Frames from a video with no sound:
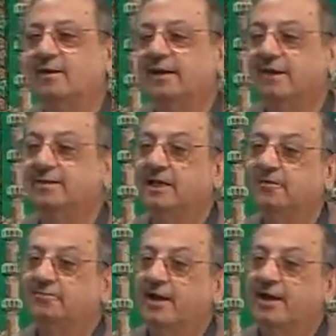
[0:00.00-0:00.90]
And then
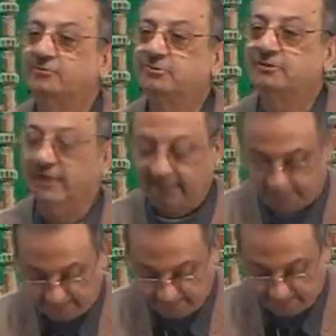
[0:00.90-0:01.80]
if I have to say
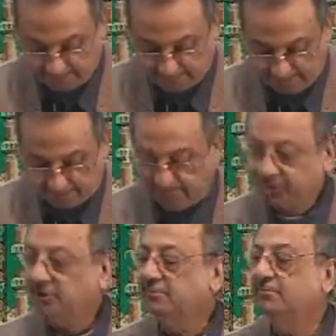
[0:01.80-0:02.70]

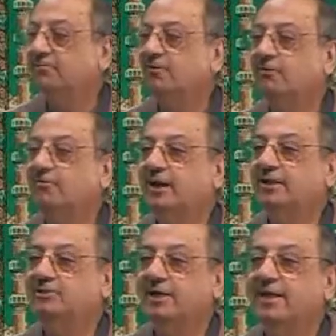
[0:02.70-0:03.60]
Hashim, what will I
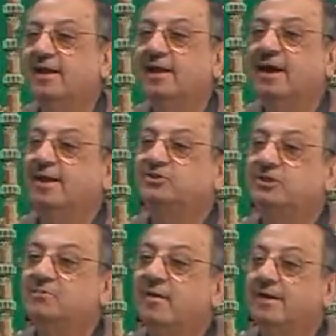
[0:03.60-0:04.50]
say?
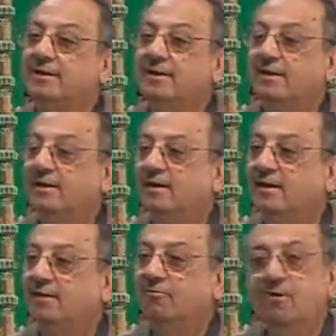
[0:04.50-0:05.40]
Hashiman.
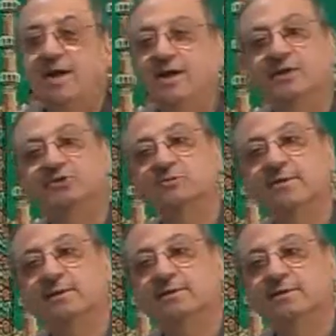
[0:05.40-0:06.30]
Why Hashiman?